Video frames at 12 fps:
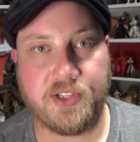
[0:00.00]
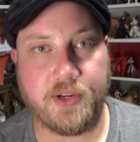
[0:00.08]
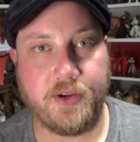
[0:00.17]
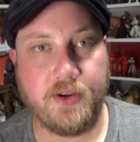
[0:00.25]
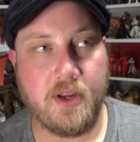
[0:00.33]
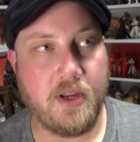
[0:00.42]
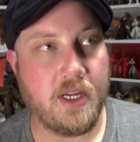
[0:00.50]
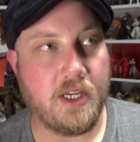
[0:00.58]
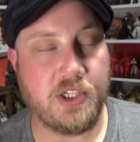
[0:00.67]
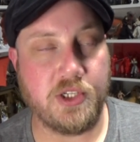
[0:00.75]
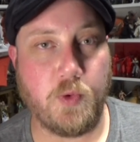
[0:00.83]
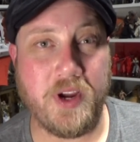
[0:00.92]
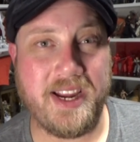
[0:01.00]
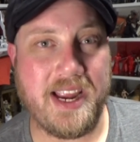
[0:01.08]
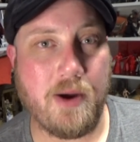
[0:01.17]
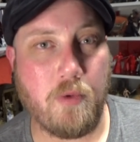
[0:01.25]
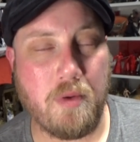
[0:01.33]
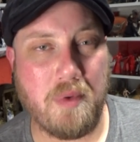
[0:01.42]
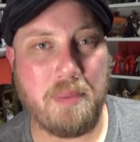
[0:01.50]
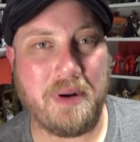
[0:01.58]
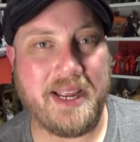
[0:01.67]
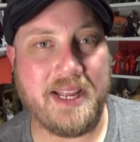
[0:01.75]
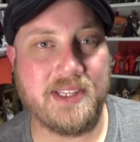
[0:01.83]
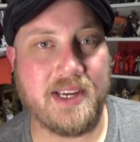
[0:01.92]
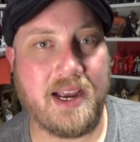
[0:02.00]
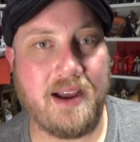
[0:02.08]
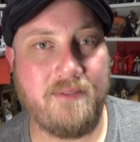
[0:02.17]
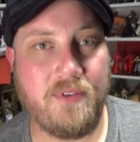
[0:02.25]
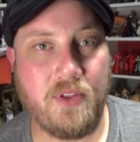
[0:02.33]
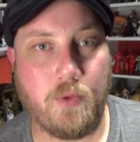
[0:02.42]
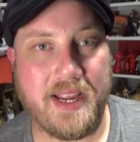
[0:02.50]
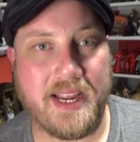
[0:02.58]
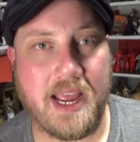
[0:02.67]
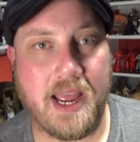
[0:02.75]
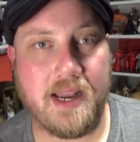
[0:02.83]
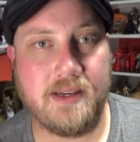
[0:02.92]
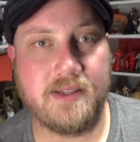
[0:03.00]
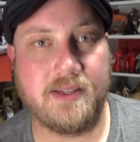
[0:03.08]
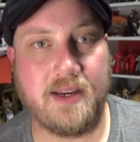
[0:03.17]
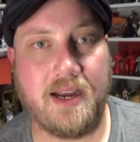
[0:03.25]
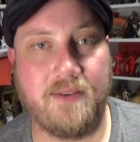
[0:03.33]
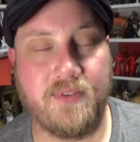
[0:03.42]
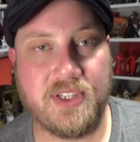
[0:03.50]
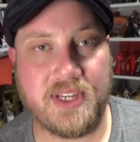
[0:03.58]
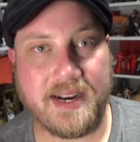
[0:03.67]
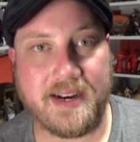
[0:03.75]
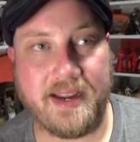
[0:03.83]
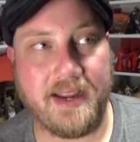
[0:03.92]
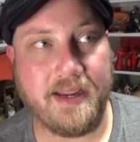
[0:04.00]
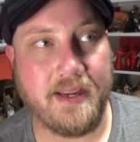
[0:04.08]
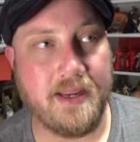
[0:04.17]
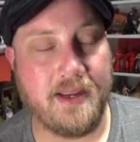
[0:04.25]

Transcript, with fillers: So just working out what my plans are for the weekend, uh, for Saturday,